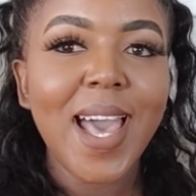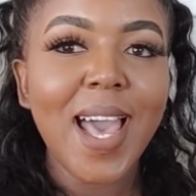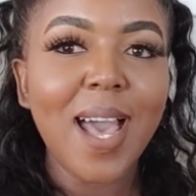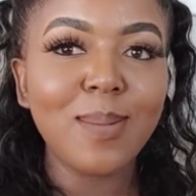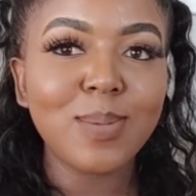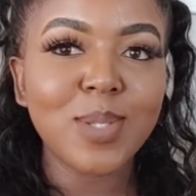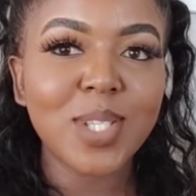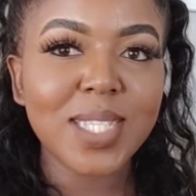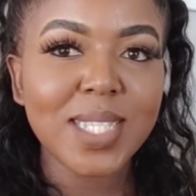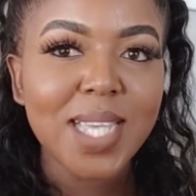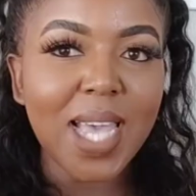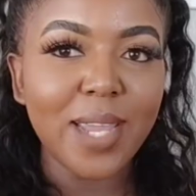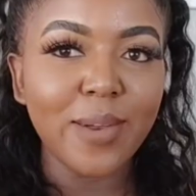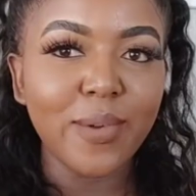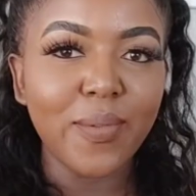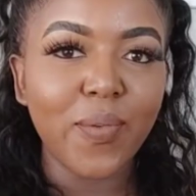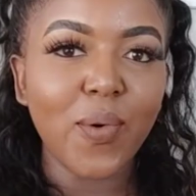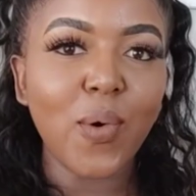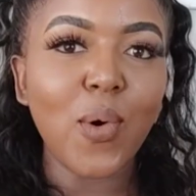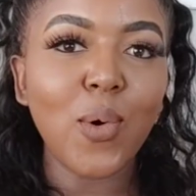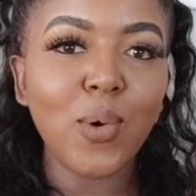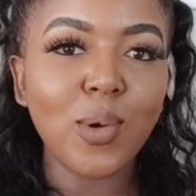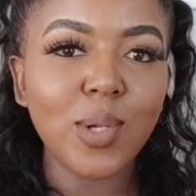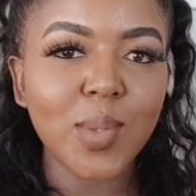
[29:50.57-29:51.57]
Um, so it's kind
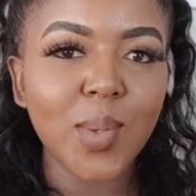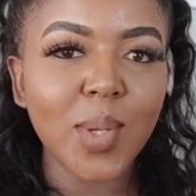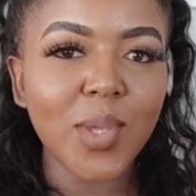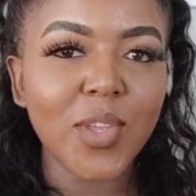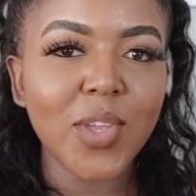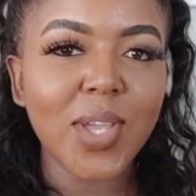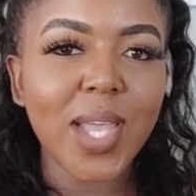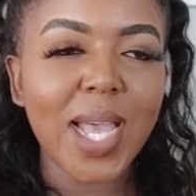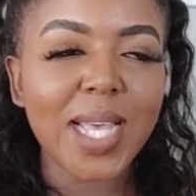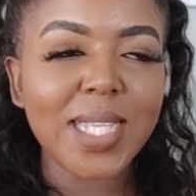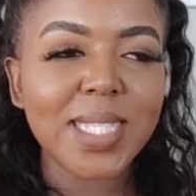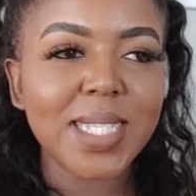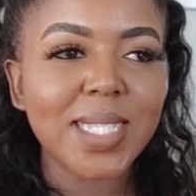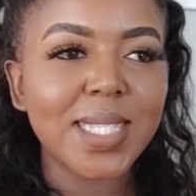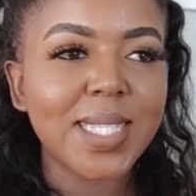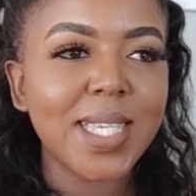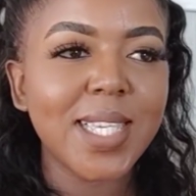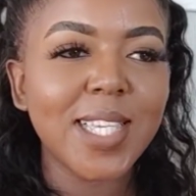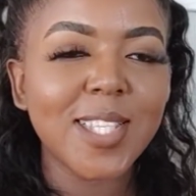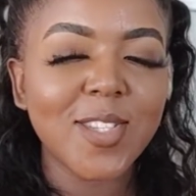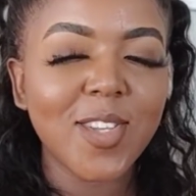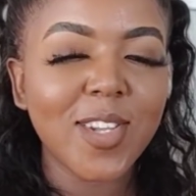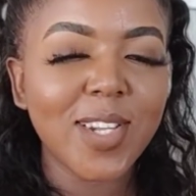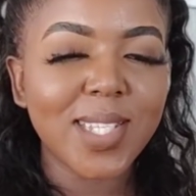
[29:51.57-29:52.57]
of old when you guys are
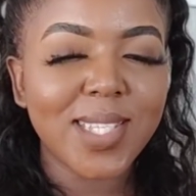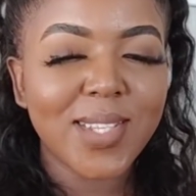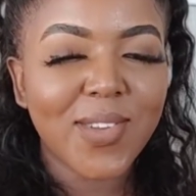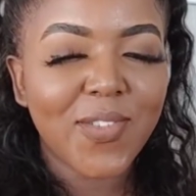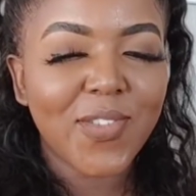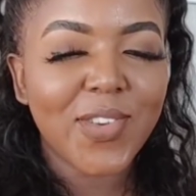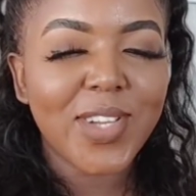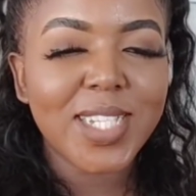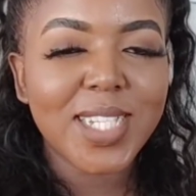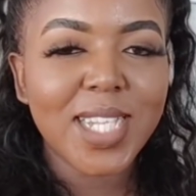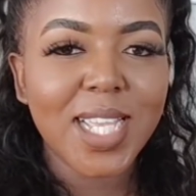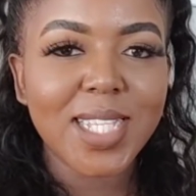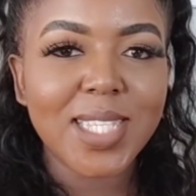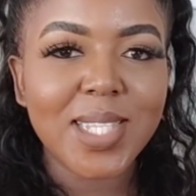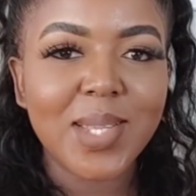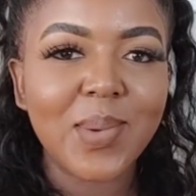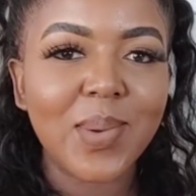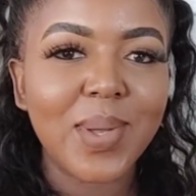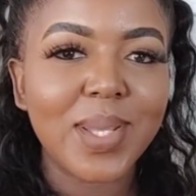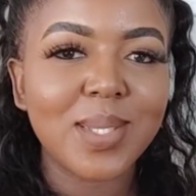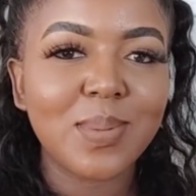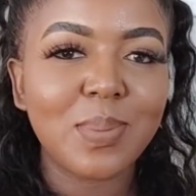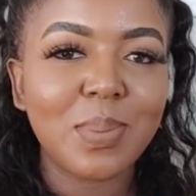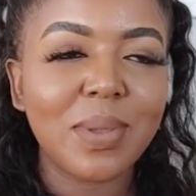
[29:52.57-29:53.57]
seeing it. It's not as fresh as
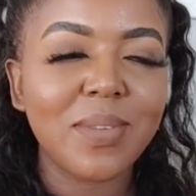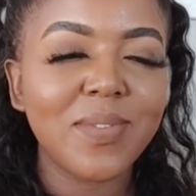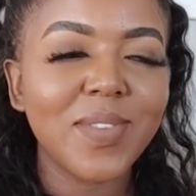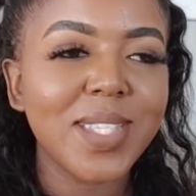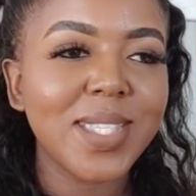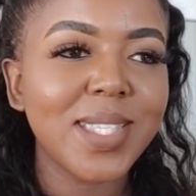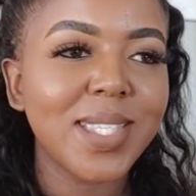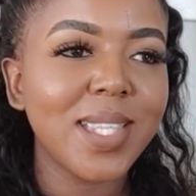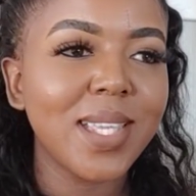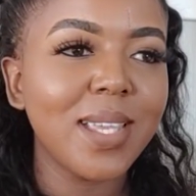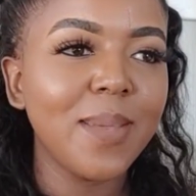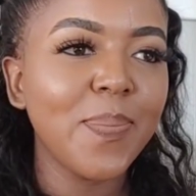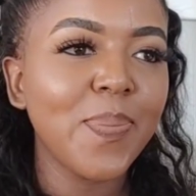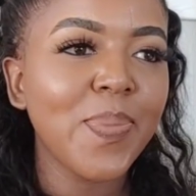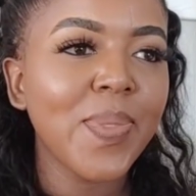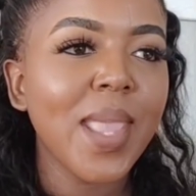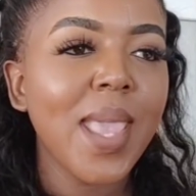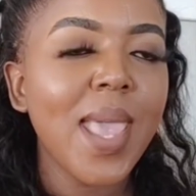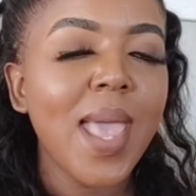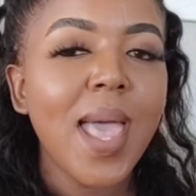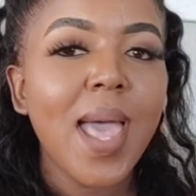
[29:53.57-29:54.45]
it was previously.